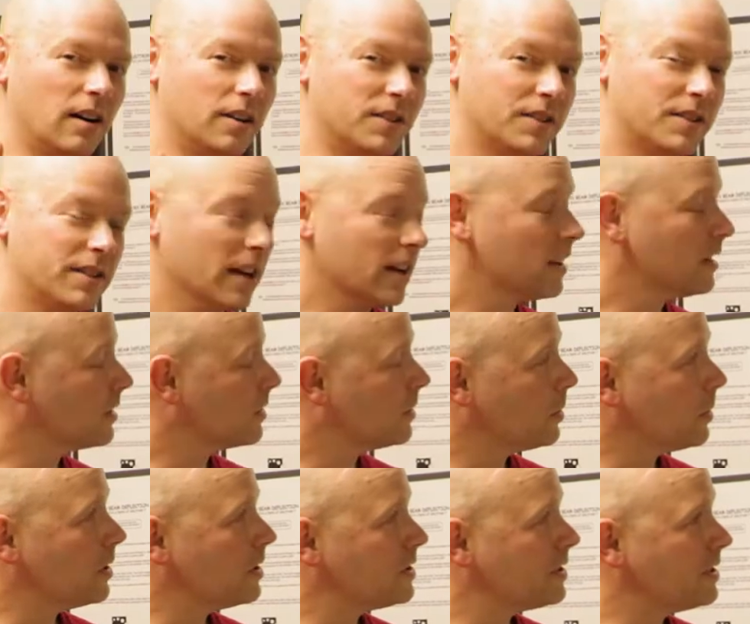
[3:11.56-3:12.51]
Our second
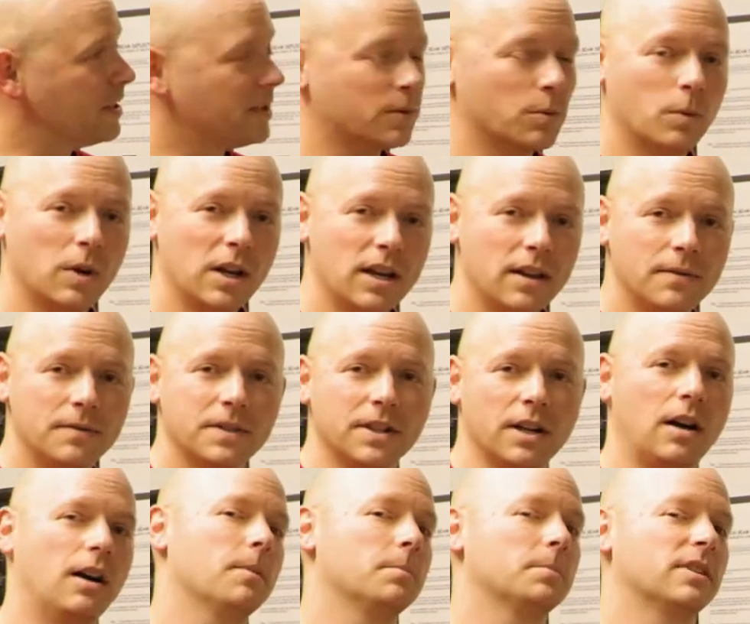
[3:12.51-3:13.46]
course is Waves,
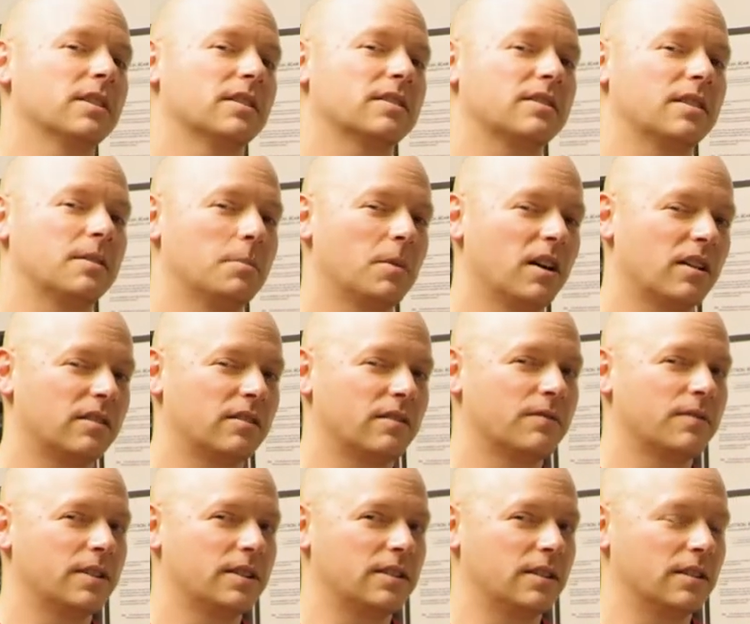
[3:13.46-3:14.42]
Optics, and Modern
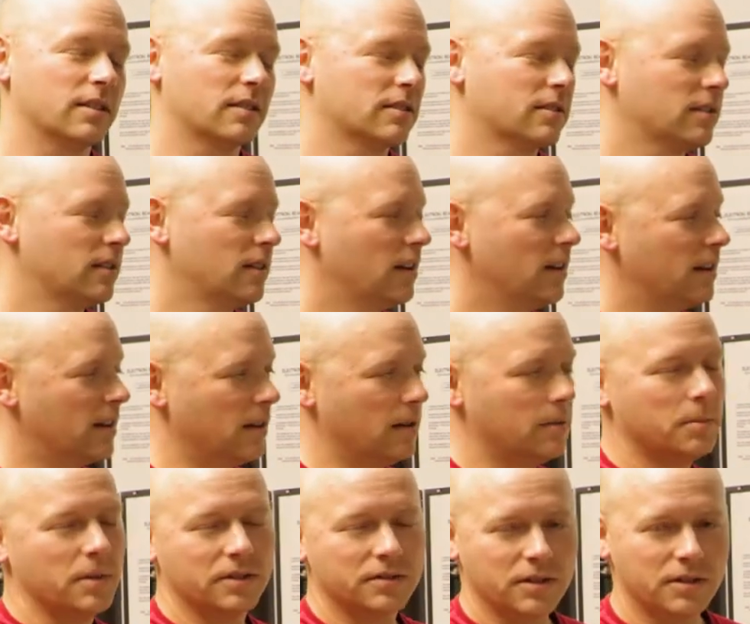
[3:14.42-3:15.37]
Physics. Now
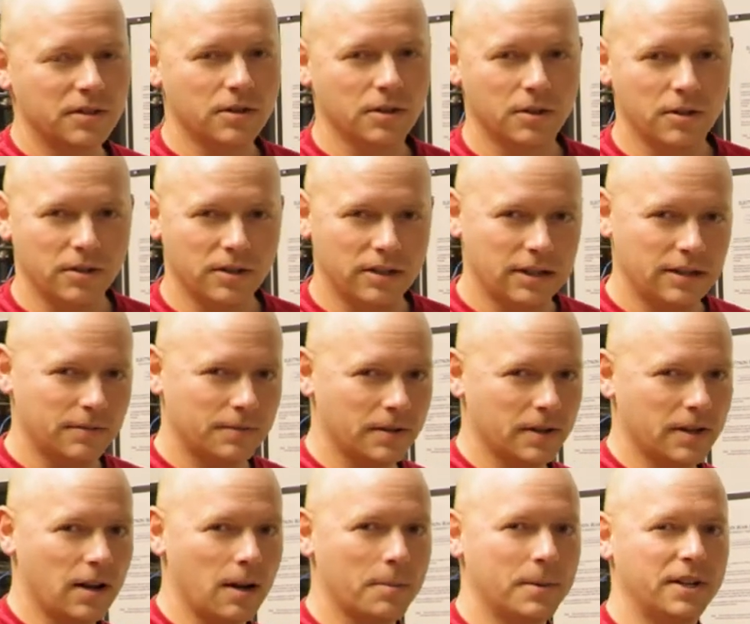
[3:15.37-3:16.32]
I'm about to show you a neat
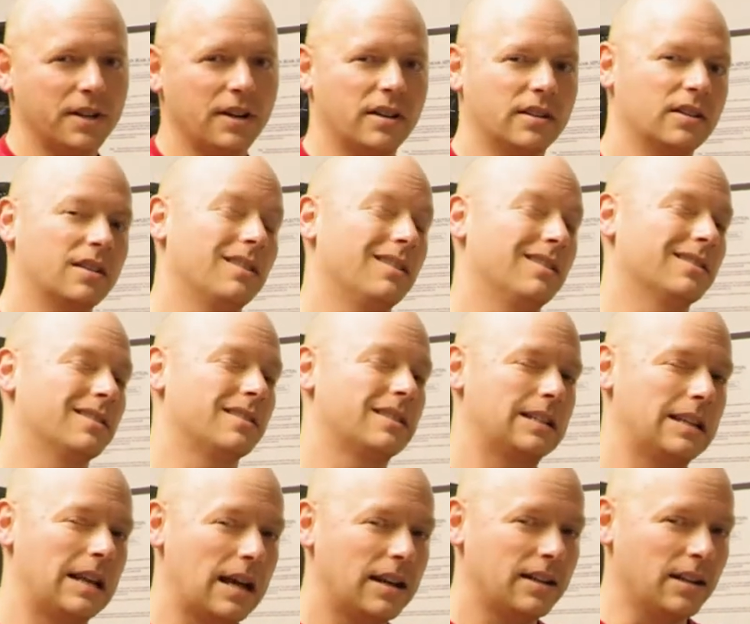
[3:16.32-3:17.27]
phenomenon called a
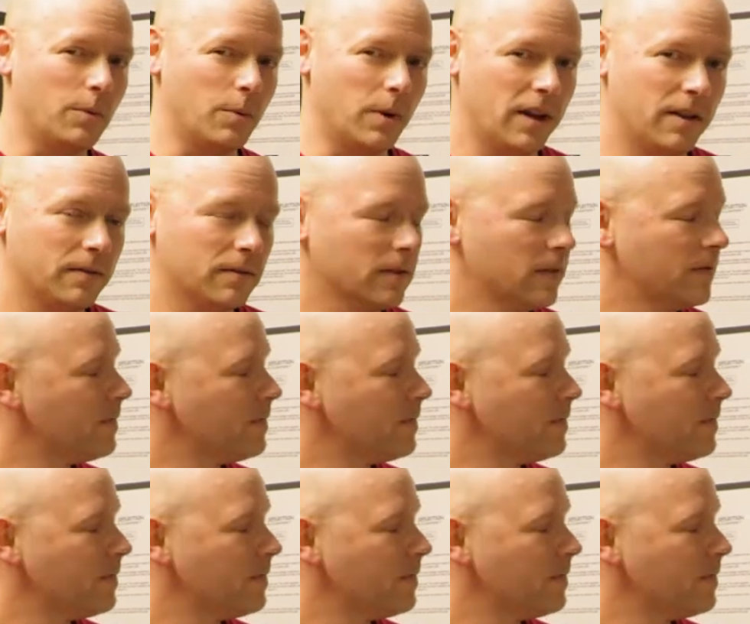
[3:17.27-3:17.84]
standing wave.